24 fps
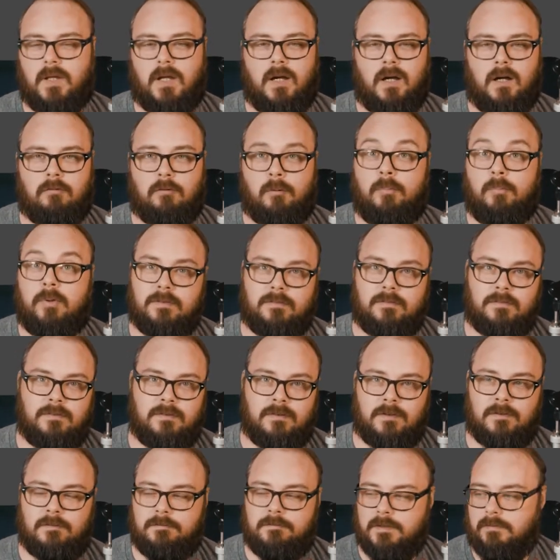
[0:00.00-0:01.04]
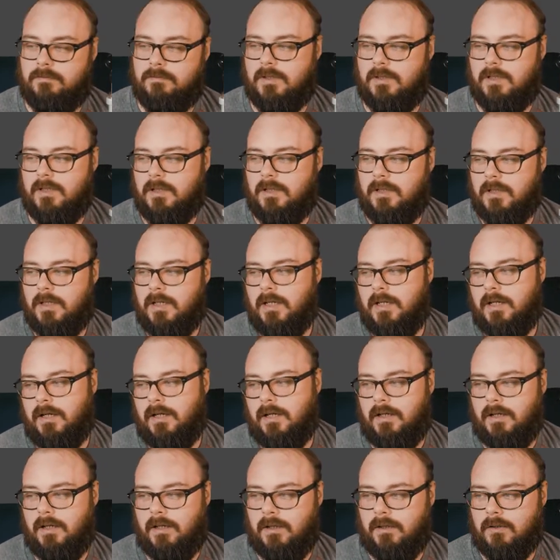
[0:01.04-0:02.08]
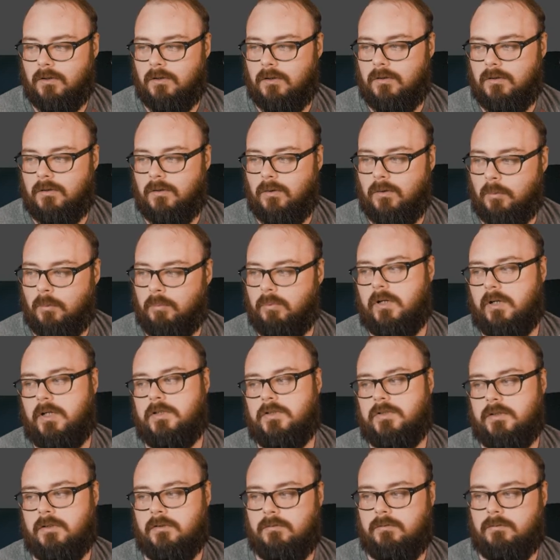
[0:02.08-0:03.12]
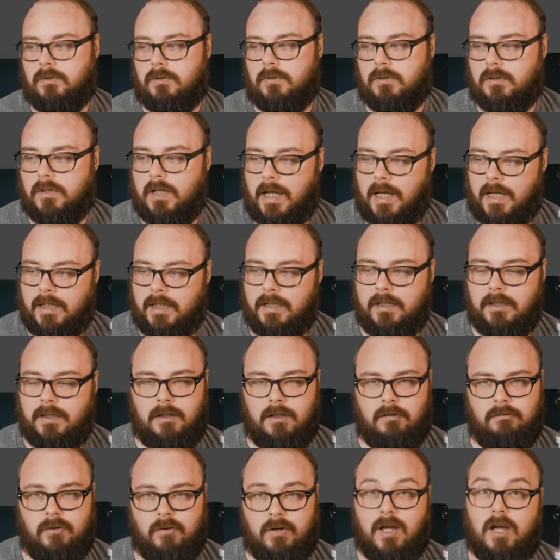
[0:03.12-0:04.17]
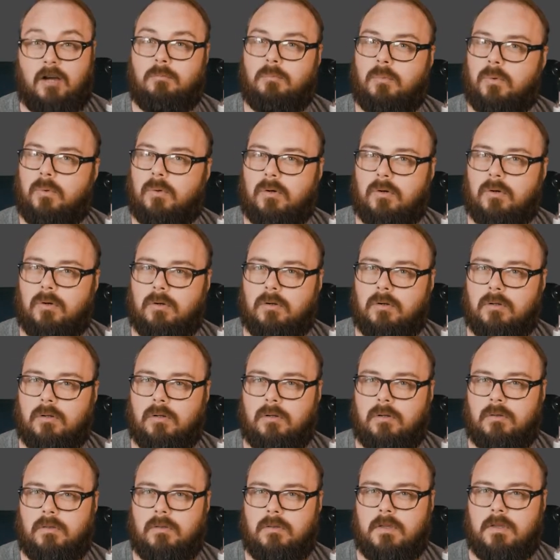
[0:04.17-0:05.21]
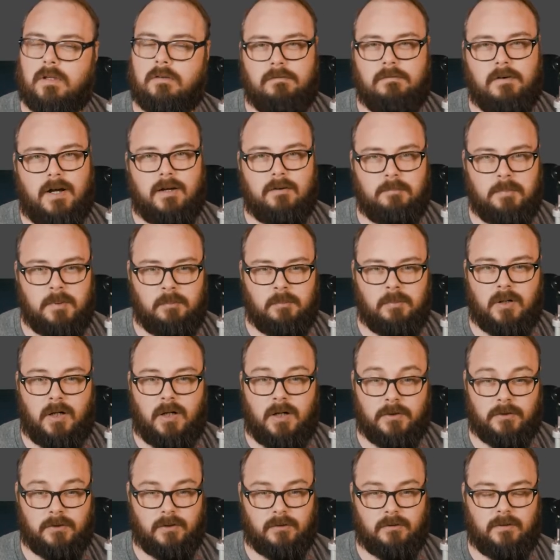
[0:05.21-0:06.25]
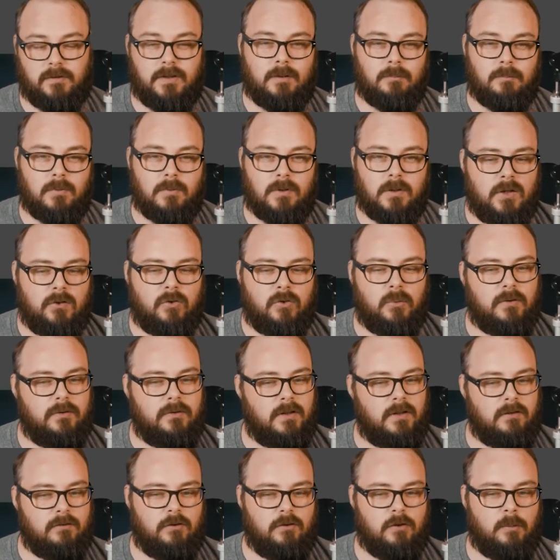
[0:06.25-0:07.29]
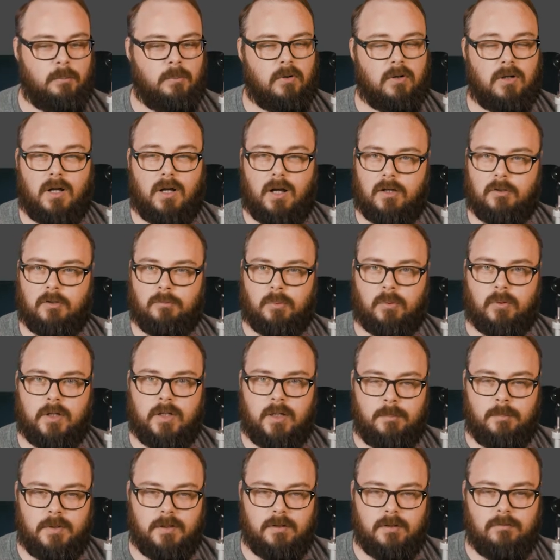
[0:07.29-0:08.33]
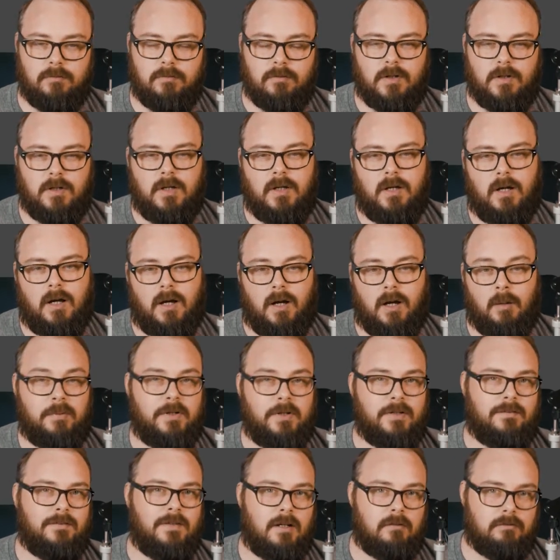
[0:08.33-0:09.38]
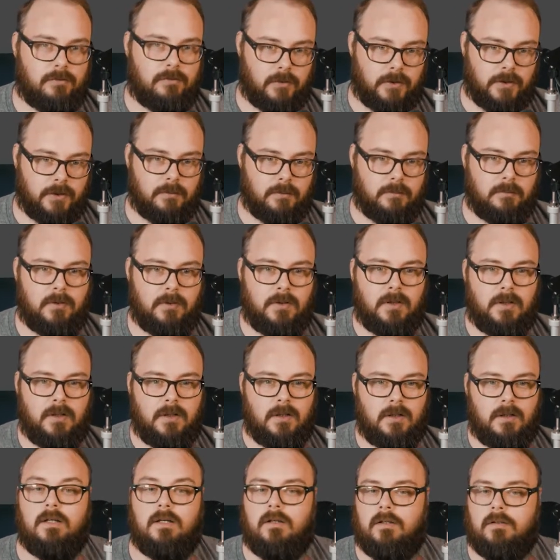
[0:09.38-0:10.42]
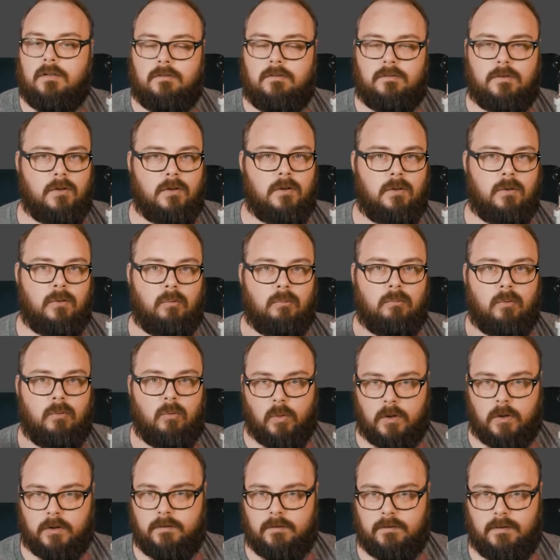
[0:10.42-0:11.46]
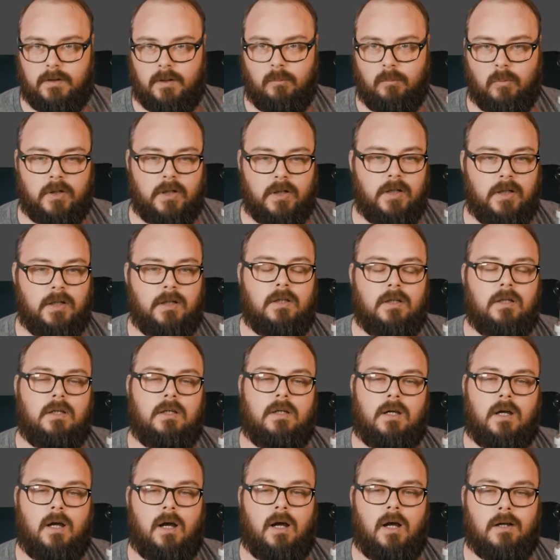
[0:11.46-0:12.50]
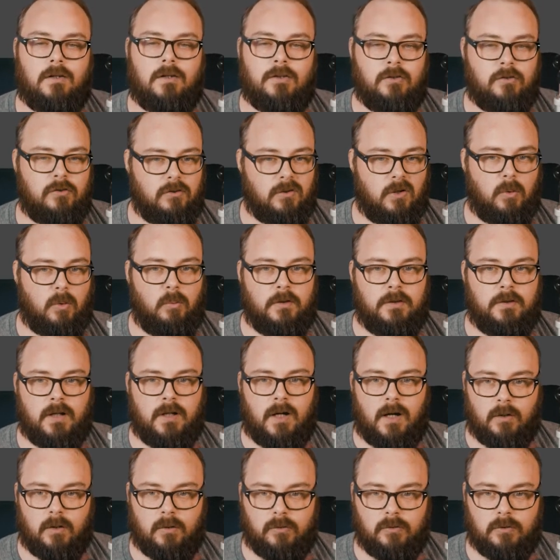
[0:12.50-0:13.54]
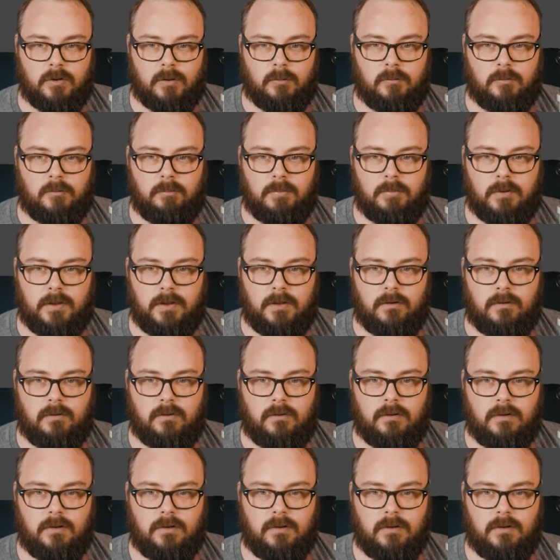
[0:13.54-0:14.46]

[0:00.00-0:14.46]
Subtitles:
For businesses, 50, and corporations for 80 if you have more than 5 people on your team. So it's not super cost prohibitive, but it's not free. So works the same way. You start with the auto trim split.